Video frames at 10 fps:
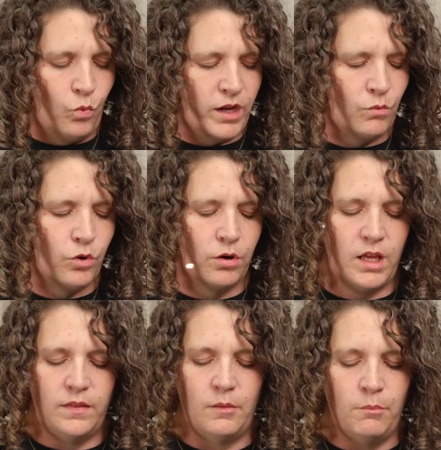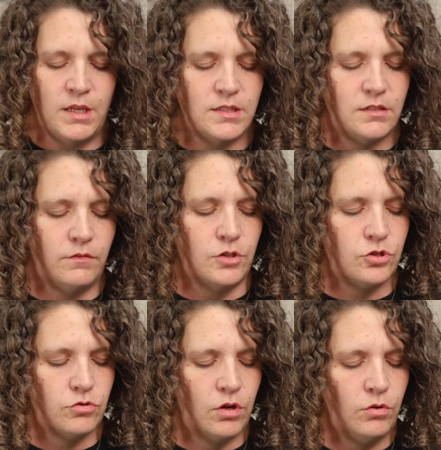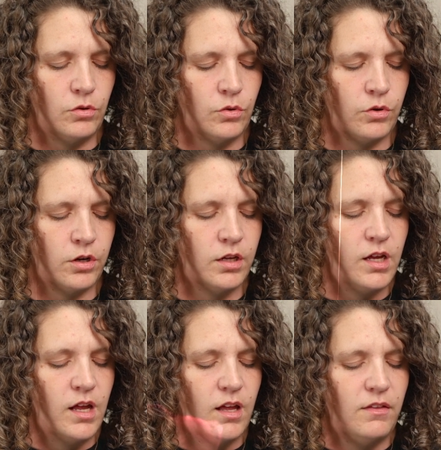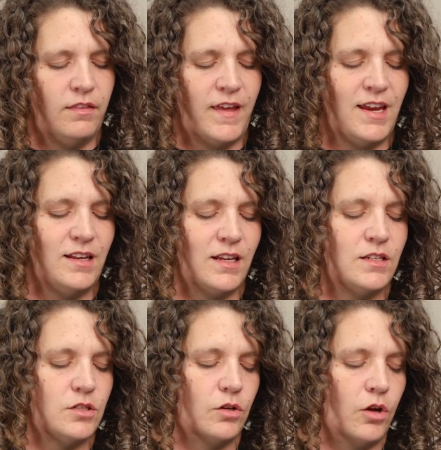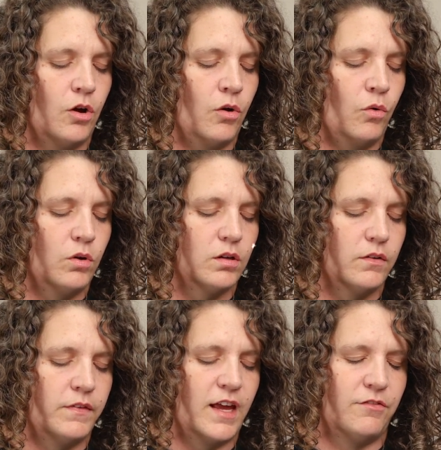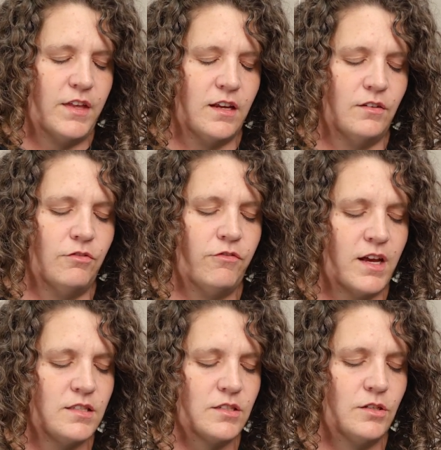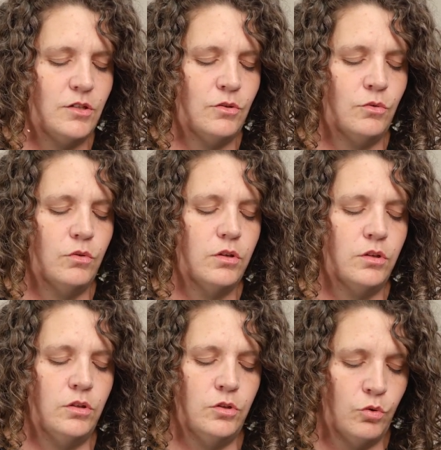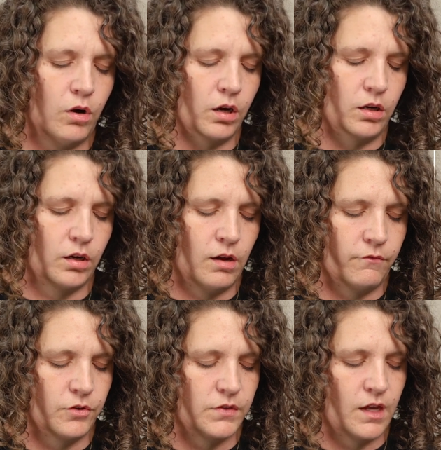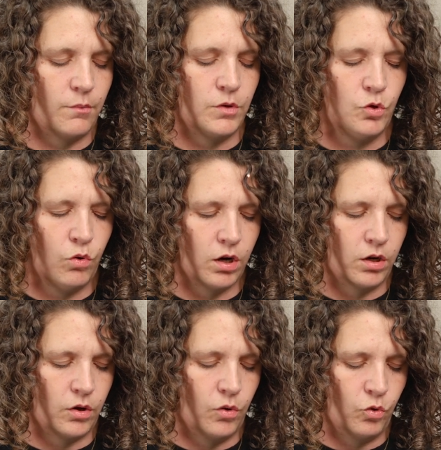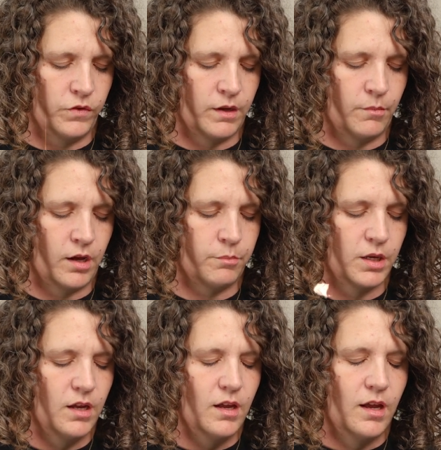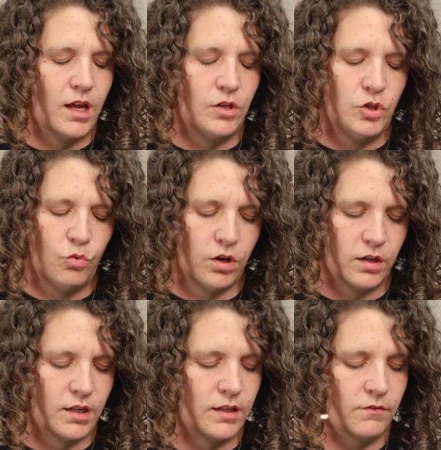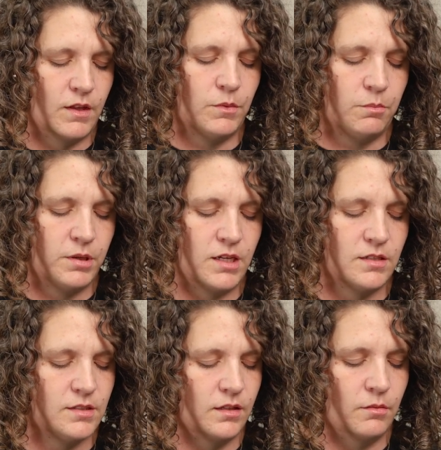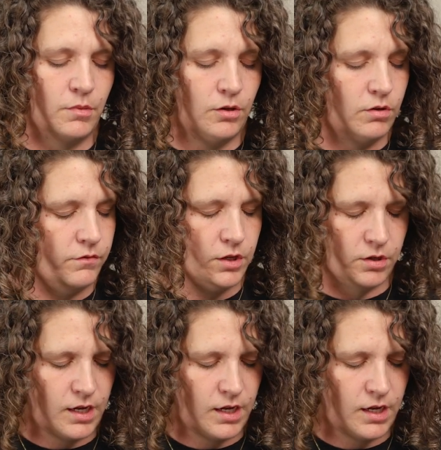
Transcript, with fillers: When we're in the midst of a struggle, Lord, they need to know that if they confess to you, you are going to comfort them, you are going to hold them up, and you are going to give them the peace in the middle of their